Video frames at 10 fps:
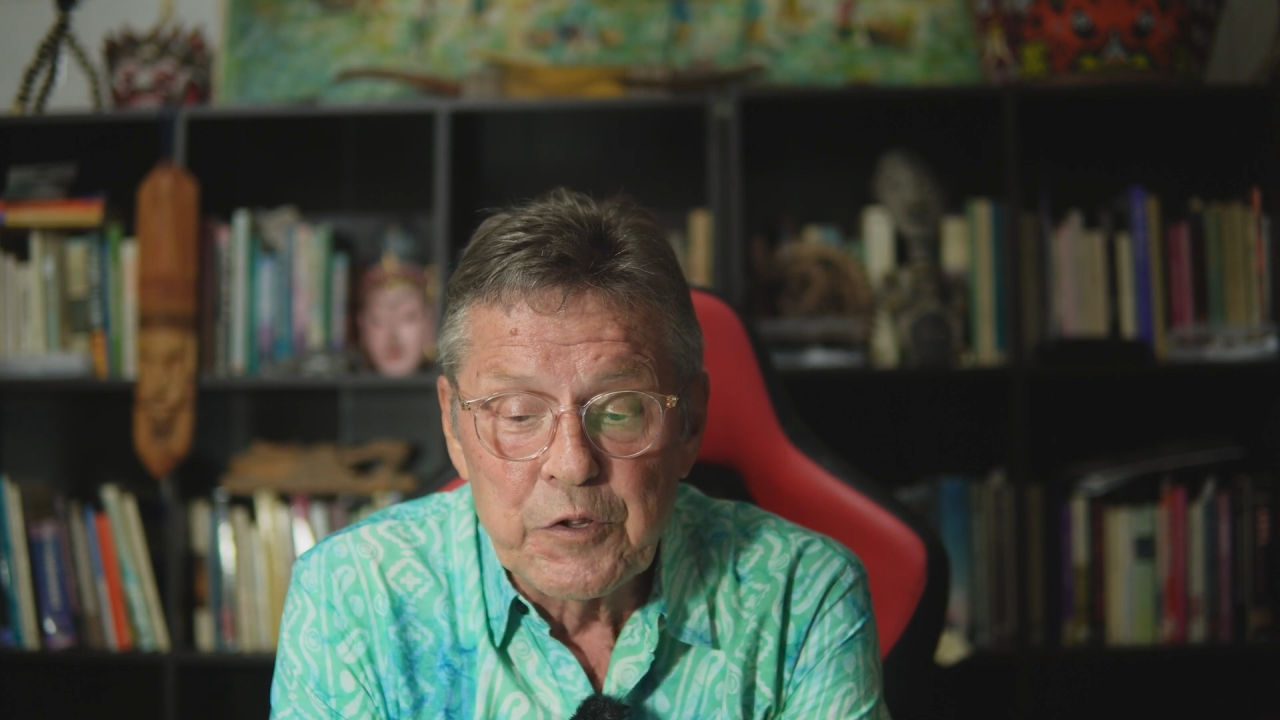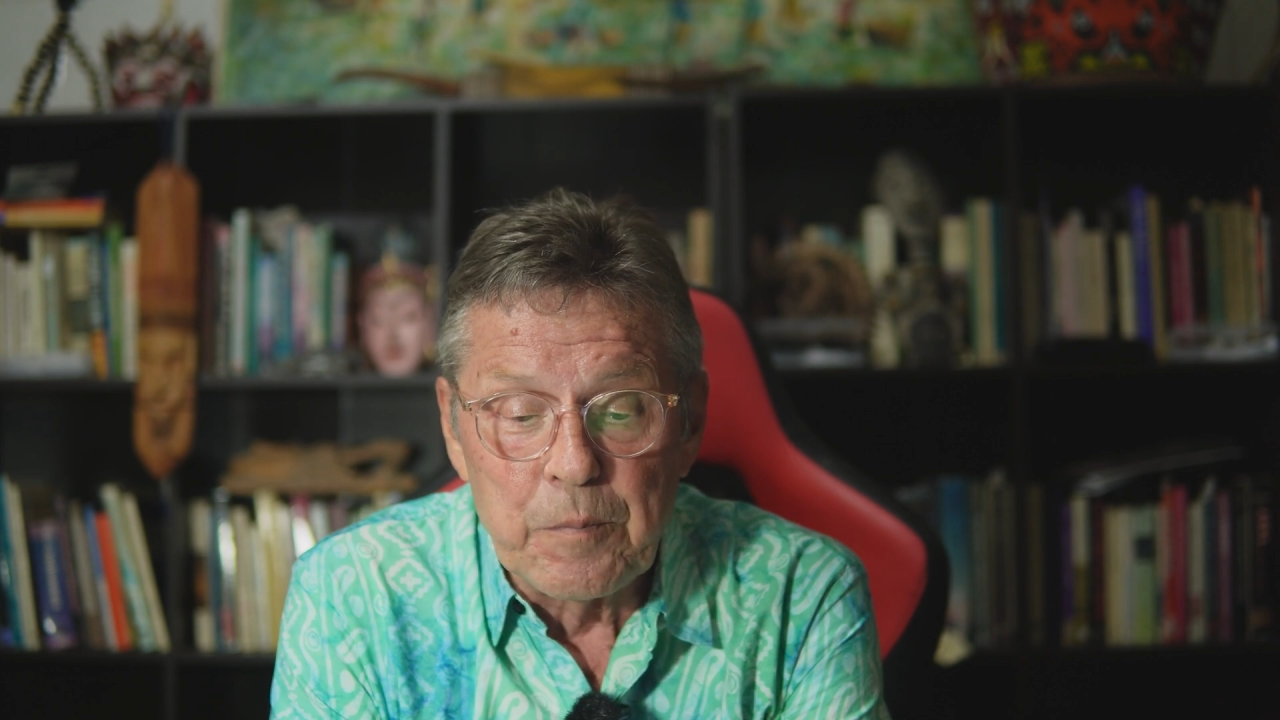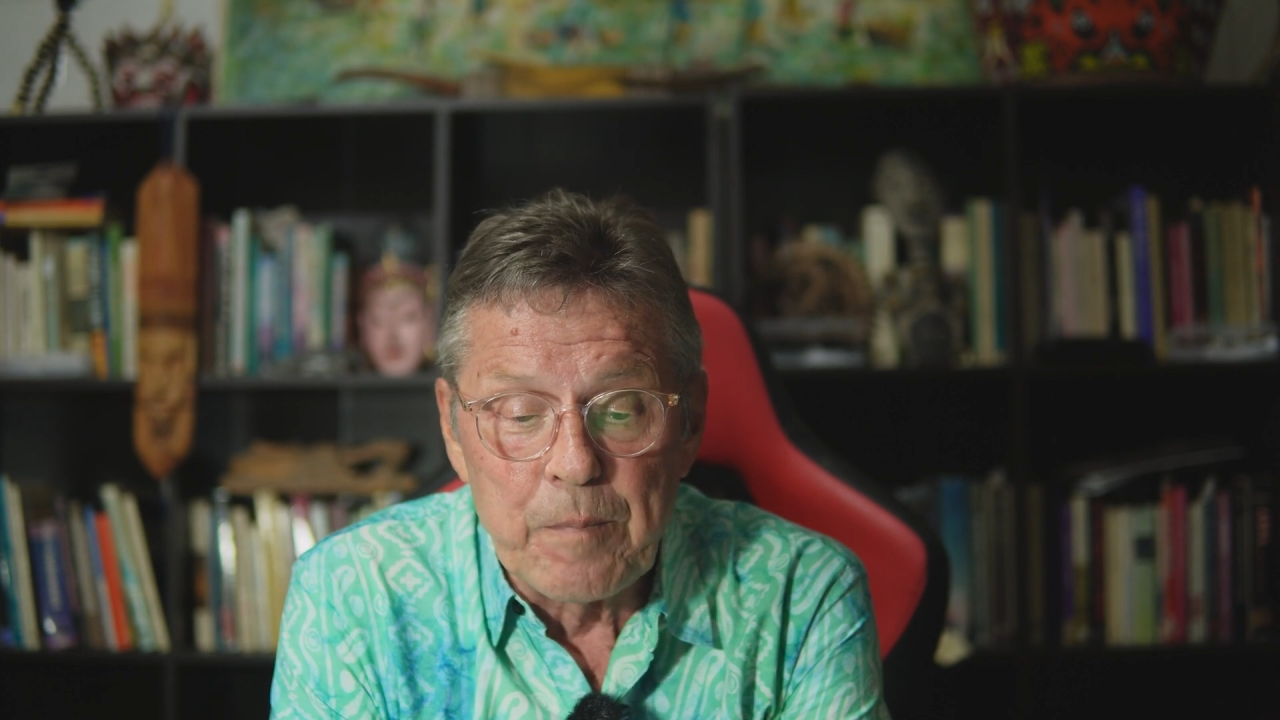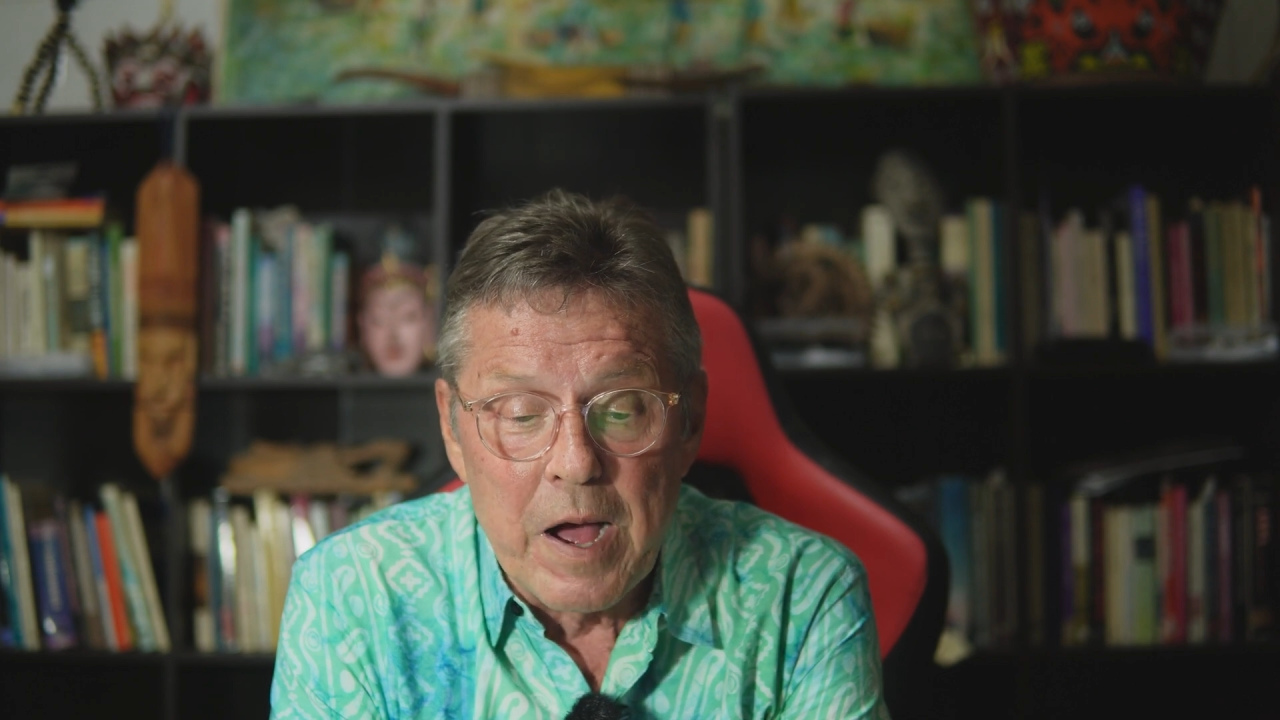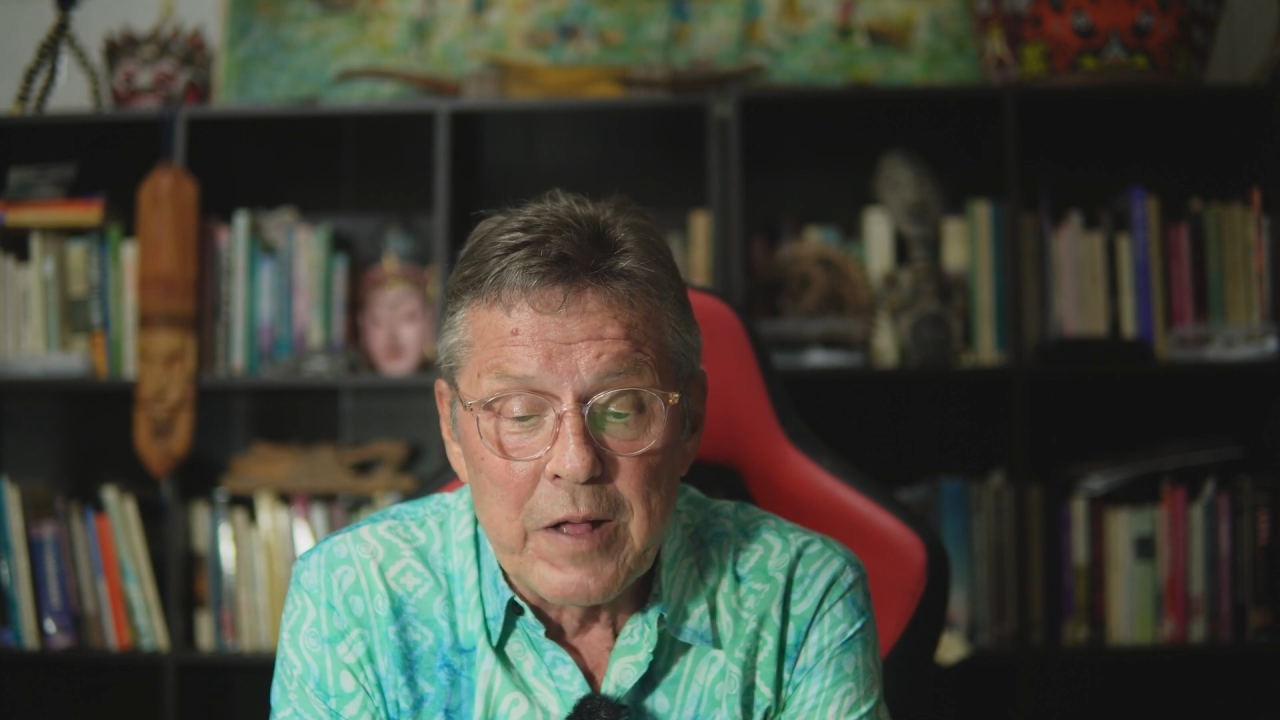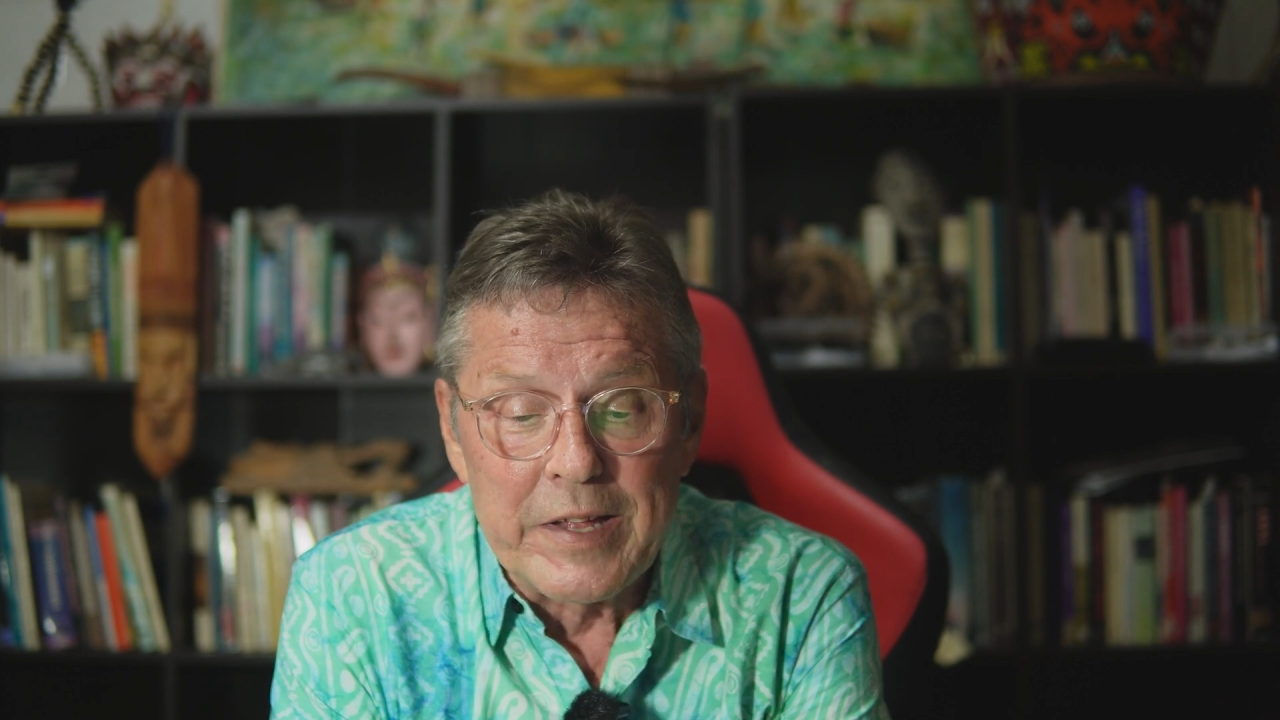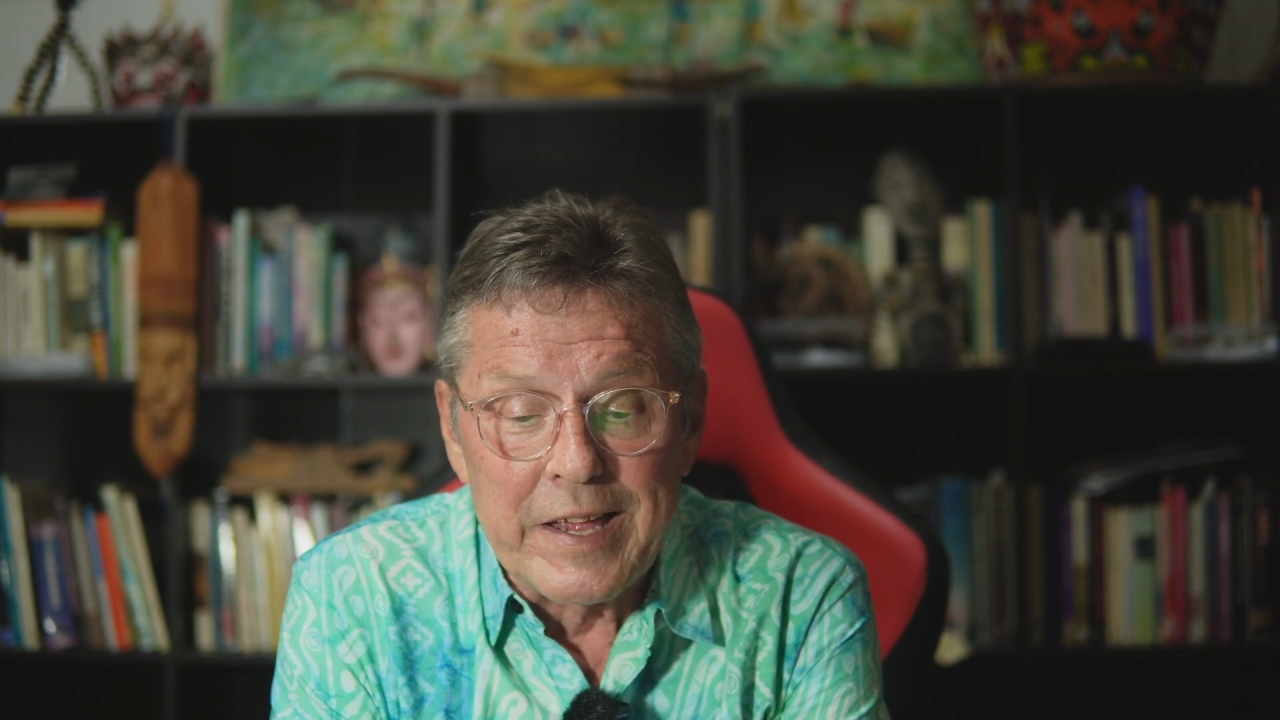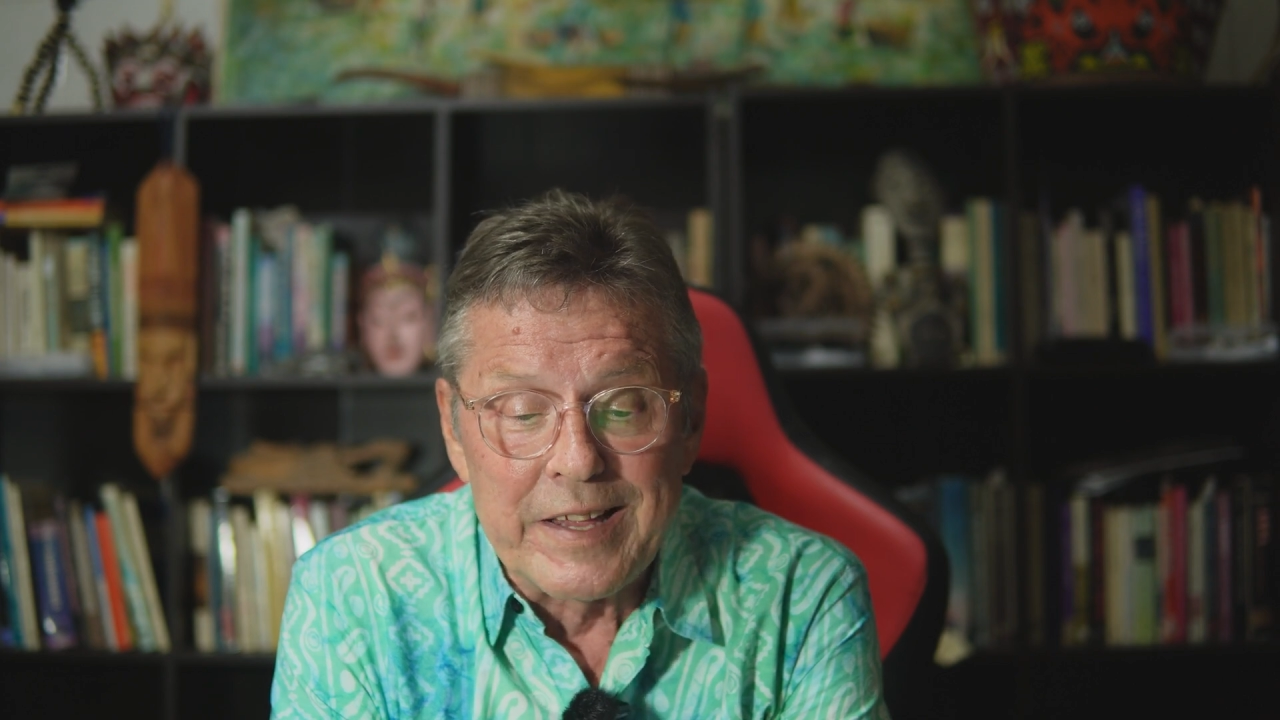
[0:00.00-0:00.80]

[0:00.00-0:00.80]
to Bali